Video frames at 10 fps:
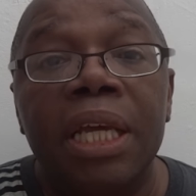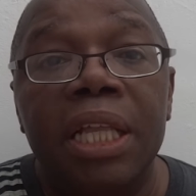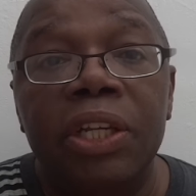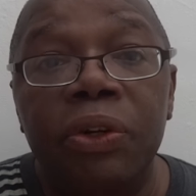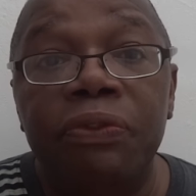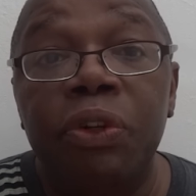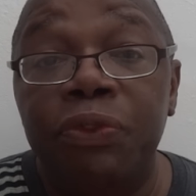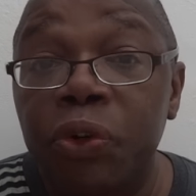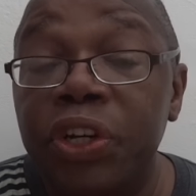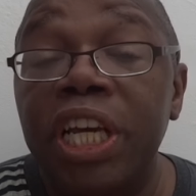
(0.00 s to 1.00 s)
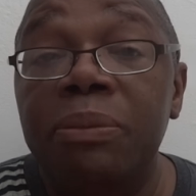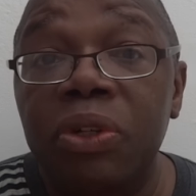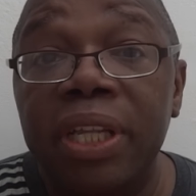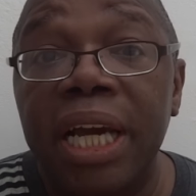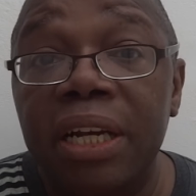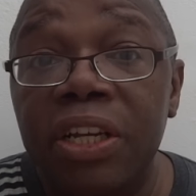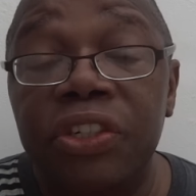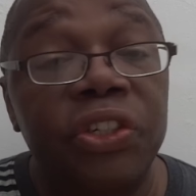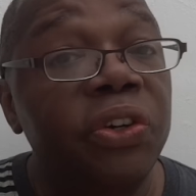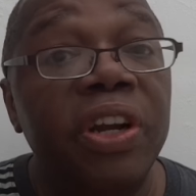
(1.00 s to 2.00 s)
And if your name's on that
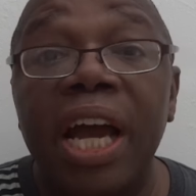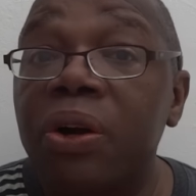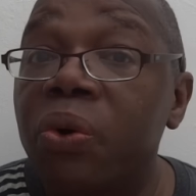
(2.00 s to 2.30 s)
list, you're not